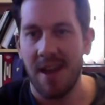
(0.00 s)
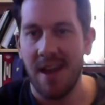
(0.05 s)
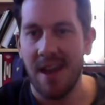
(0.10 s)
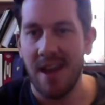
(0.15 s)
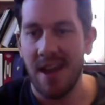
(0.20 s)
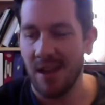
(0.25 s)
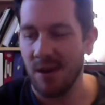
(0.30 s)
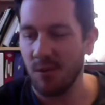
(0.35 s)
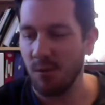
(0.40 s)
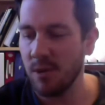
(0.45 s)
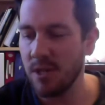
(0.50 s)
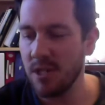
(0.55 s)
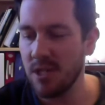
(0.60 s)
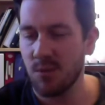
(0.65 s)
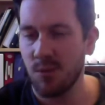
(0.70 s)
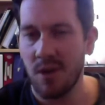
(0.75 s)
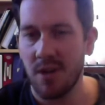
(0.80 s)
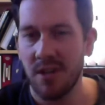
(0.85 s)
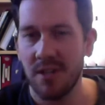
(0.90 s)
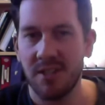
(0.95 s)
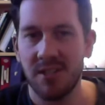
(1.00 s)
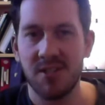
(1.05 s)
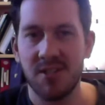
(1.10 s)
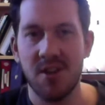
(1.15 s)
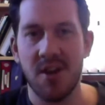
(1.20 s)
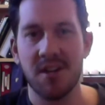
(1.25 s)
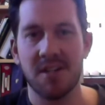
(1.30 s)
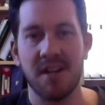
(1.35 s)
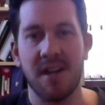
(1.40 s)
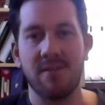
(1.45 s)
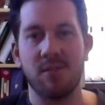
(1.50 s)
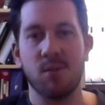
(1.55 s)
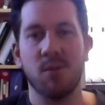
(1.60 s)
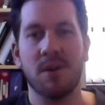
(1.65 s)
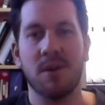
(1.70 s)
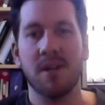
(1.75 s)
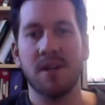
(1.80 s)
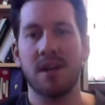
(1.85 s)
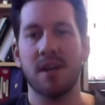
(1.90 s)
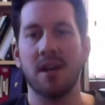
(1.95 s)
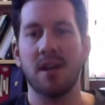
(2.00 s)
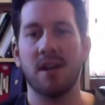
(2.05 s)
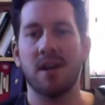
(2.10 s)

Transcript: And we just wanted to talk to everyone,